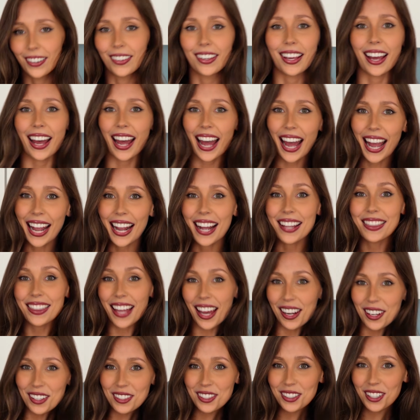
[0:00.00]
Okay,
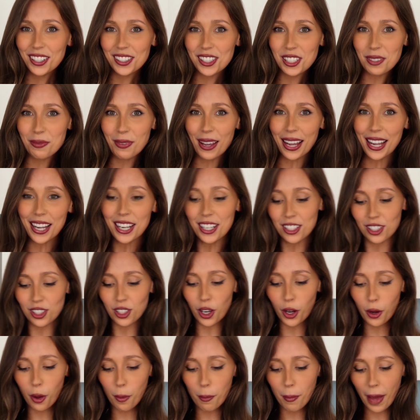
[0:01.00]
that looks good to me.
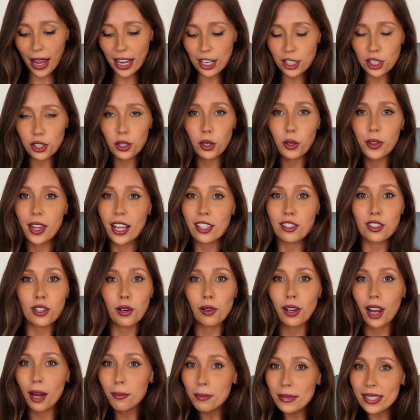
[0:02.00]
So make sure there's
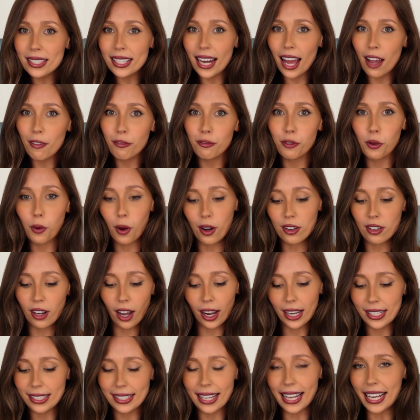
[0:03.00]
no lumps left for a
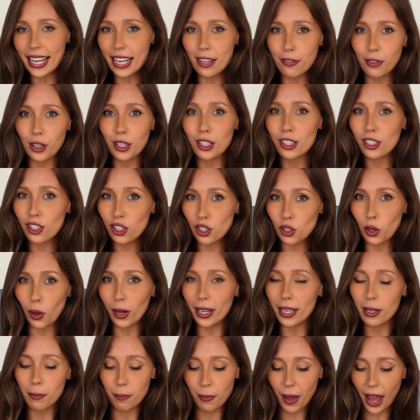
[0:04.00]
nice, even,
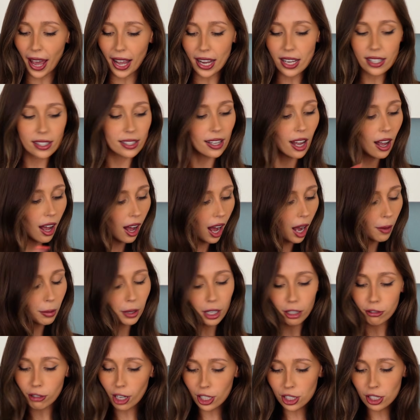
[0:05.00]
solid base. I'm
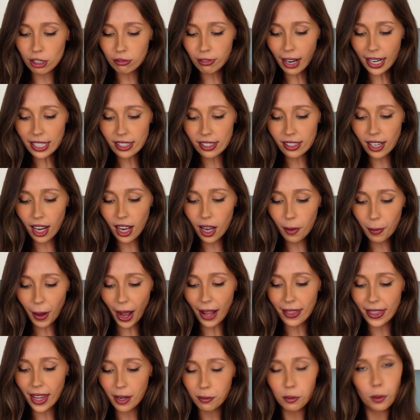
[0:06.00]
gonna crush the rest up
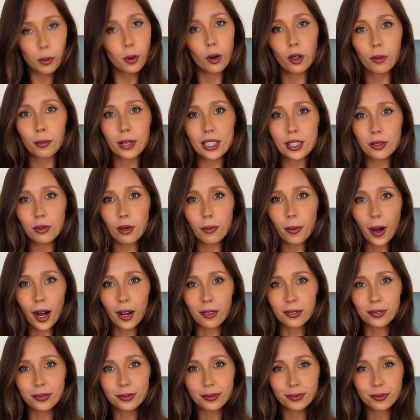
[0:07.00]
and then we'll pour them into a bowl.